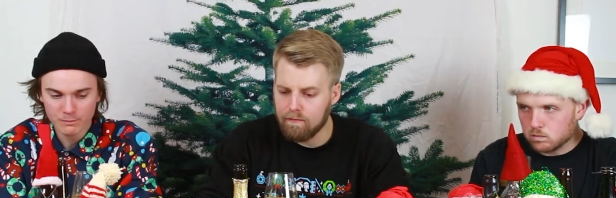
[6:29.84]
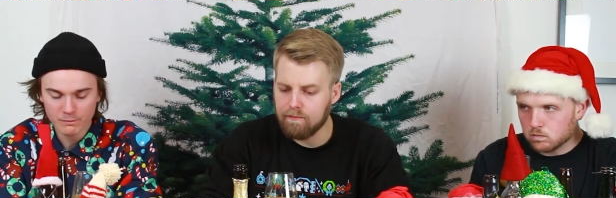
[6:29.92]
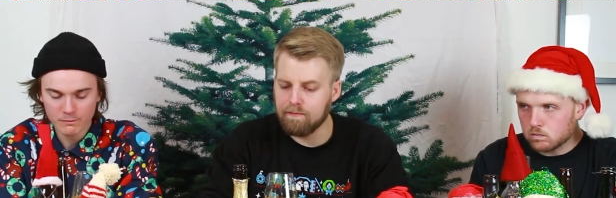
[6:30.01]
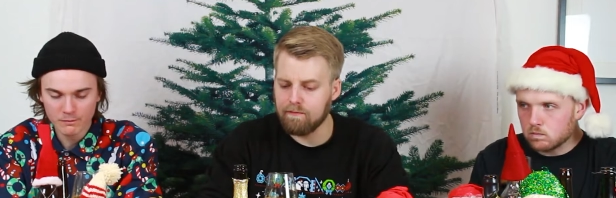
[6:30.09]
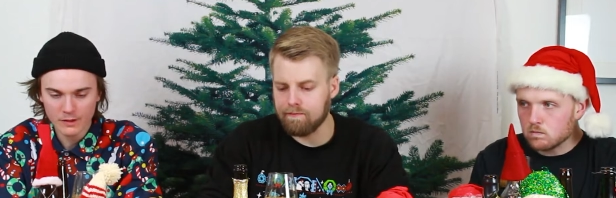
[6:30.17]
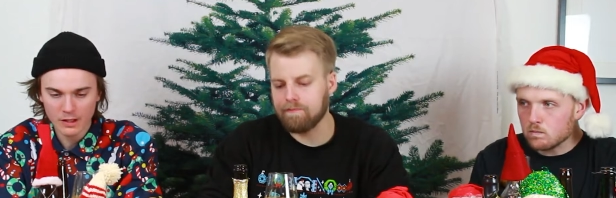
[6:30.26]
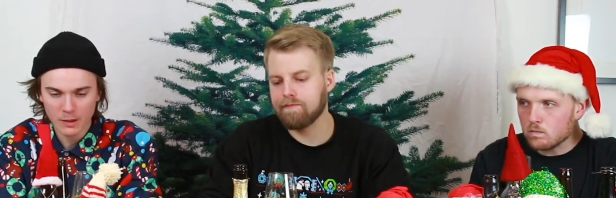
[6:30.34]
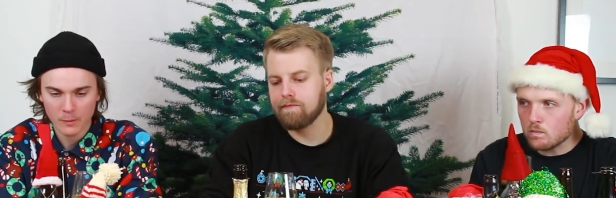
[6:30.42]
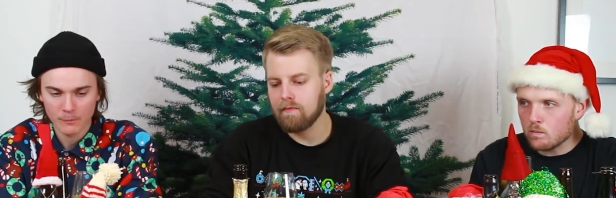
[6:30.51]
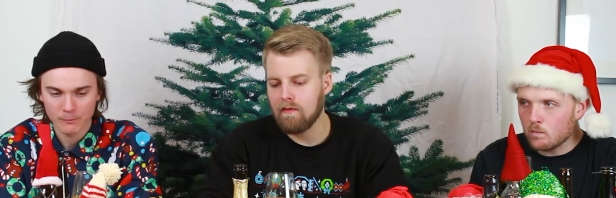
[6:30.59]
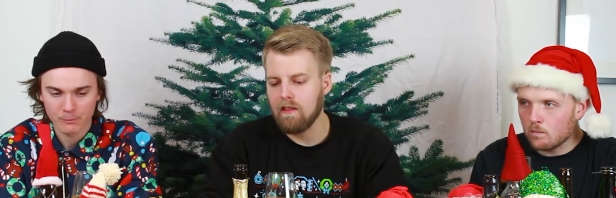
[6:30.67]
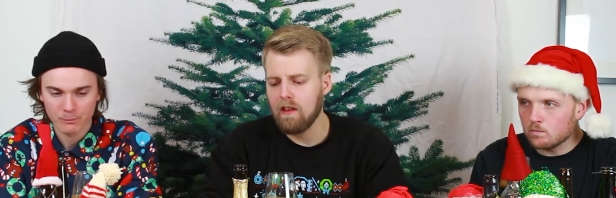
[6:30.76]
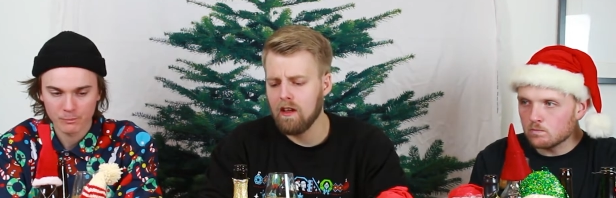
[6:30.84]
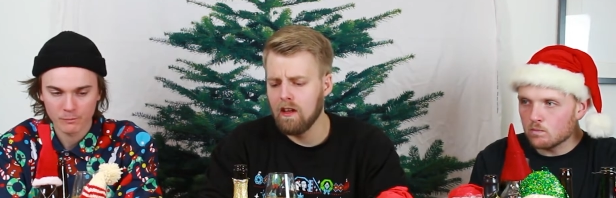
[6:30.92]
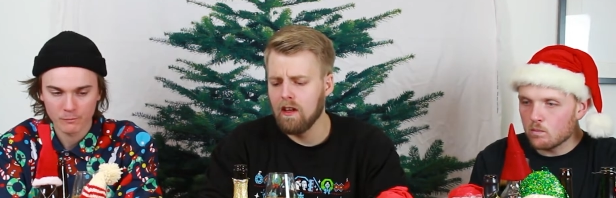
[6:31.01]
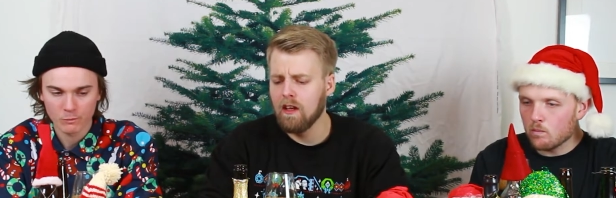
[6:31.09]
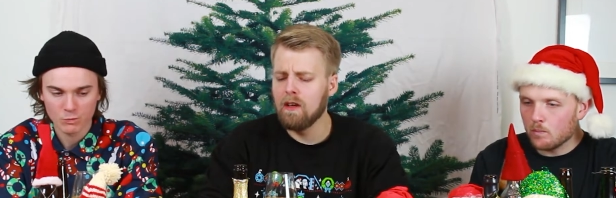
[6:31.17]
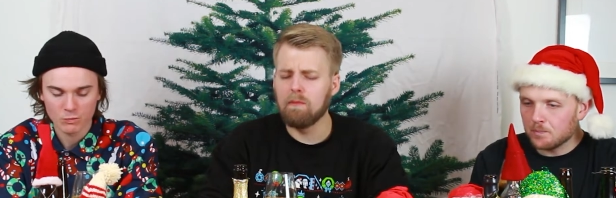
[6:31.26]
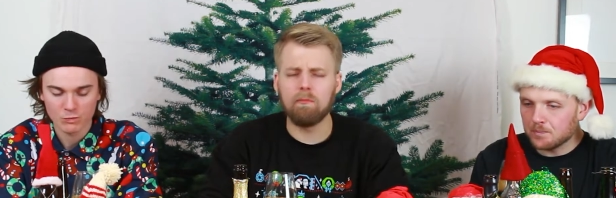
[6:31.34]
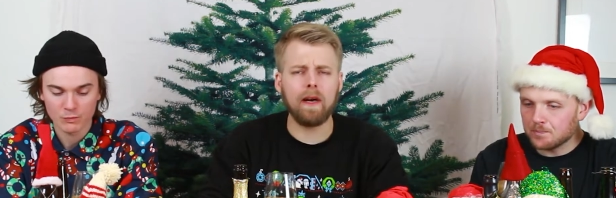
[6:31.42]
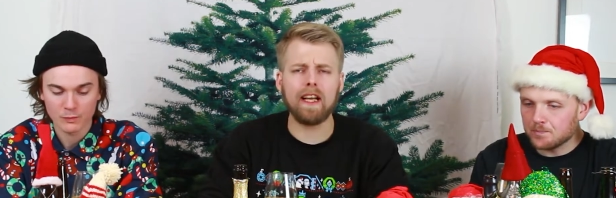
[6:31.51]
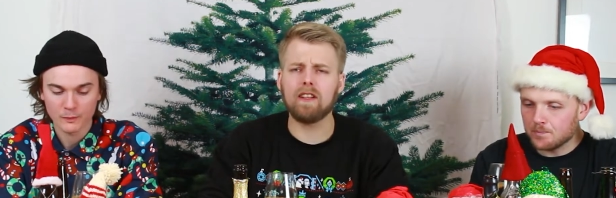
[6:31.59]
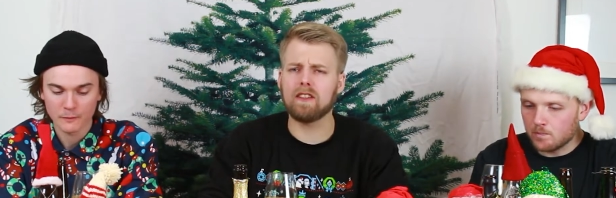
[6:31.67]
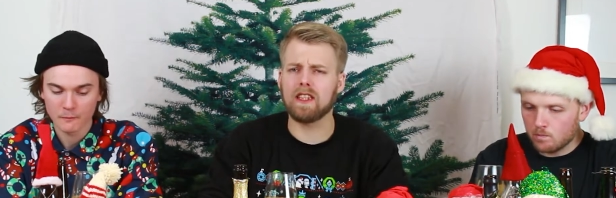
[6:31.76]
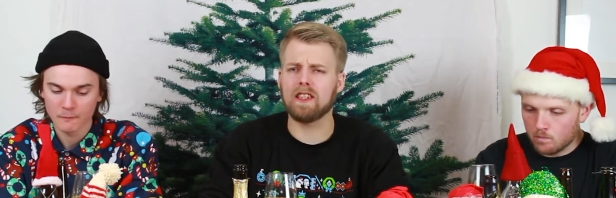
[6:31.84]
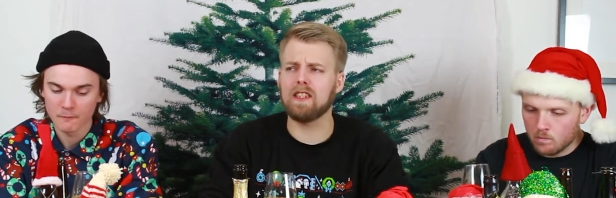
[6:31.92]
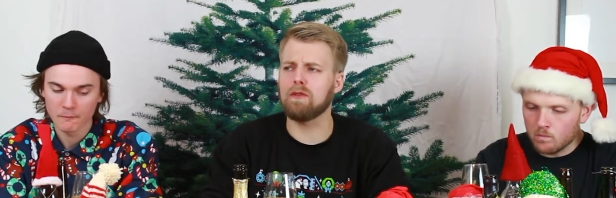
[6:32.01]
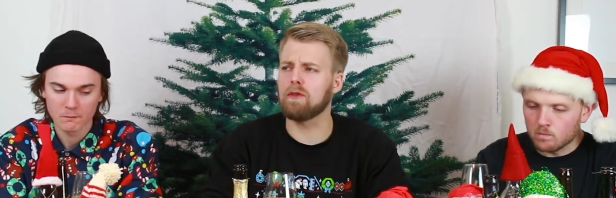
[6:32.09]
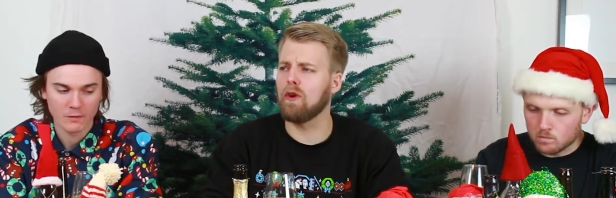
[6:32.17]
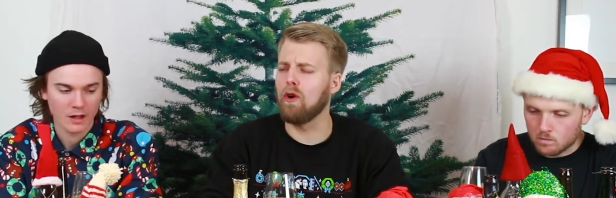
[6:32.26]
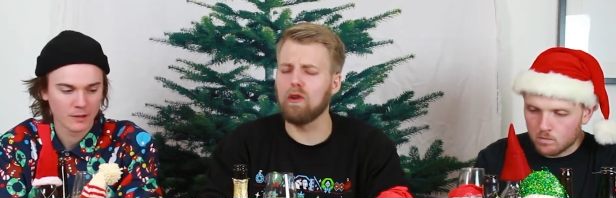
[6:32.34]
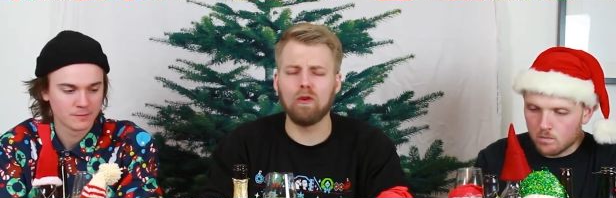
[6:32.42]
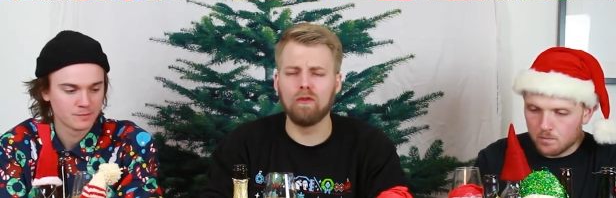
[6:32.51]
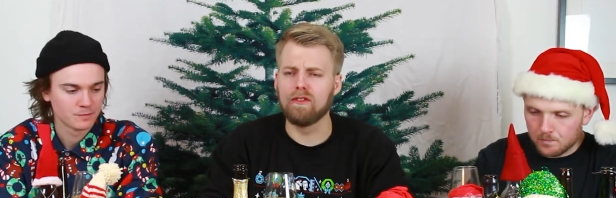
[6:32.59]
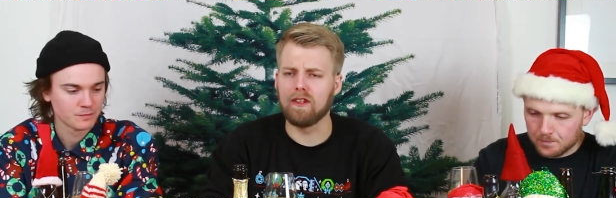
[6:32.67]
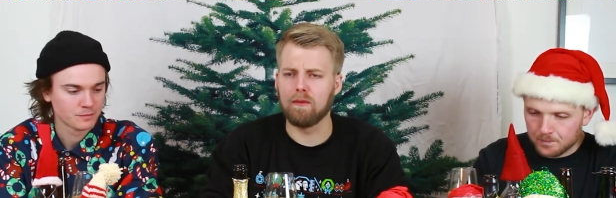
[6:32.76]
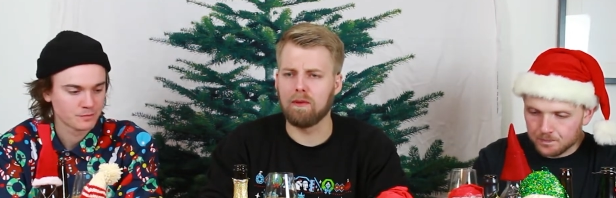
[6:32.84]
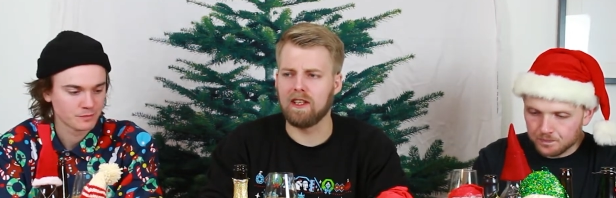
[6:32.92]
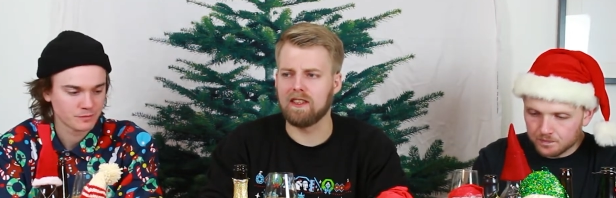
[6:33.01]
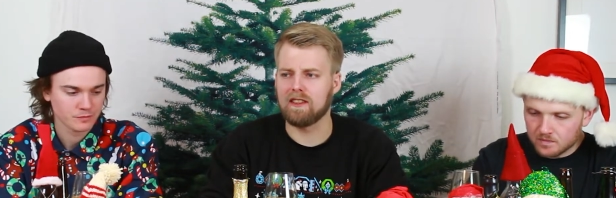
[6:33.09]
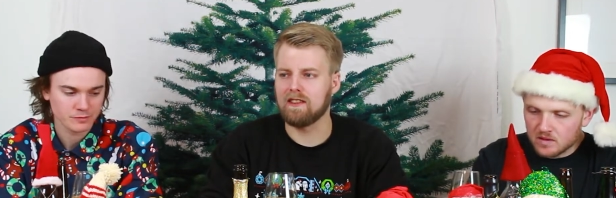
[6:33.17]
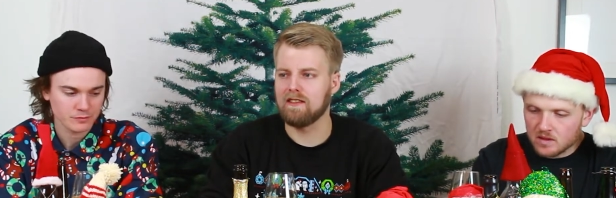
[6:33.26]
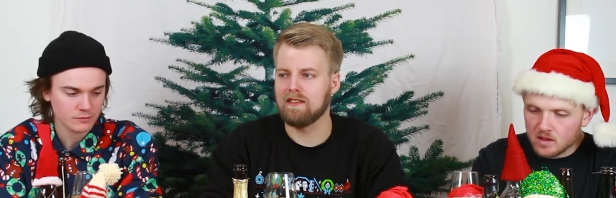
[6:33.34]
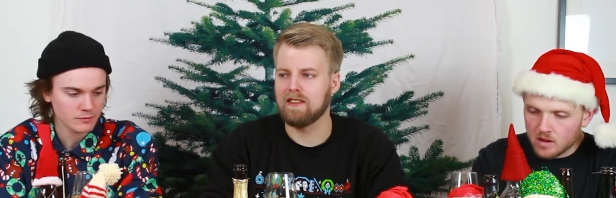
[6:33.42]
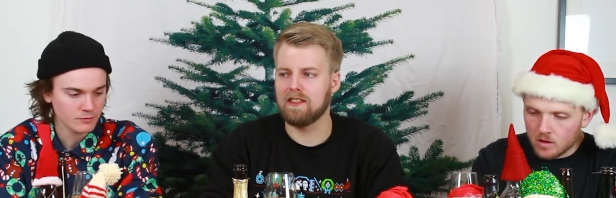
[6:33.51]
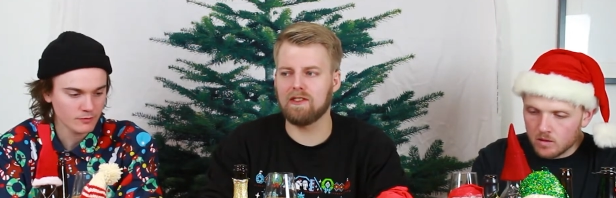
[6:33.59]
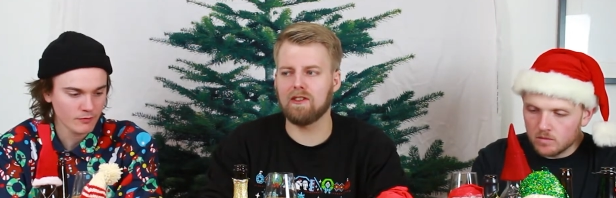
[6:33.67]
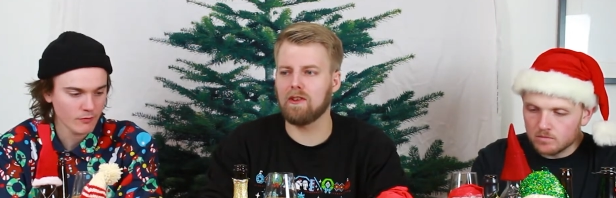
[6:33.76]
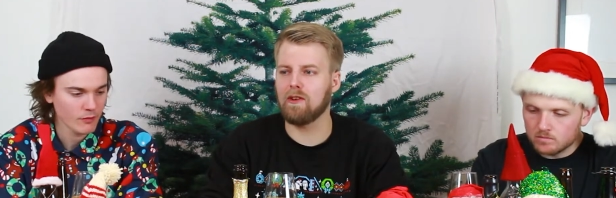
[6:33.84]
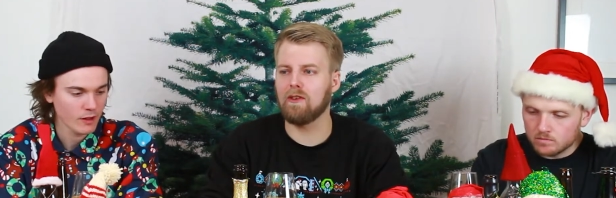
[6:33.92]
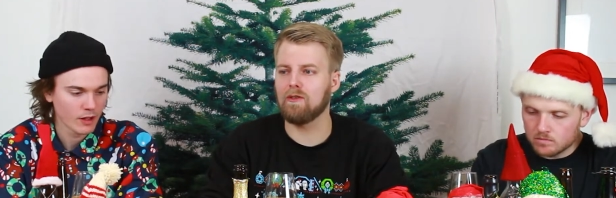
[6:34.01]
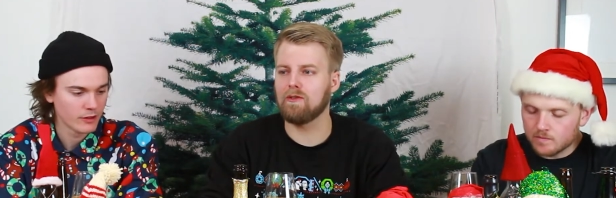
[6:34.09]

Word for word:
Speaker 1: Mmm. Michael said this was all over the place. This is not all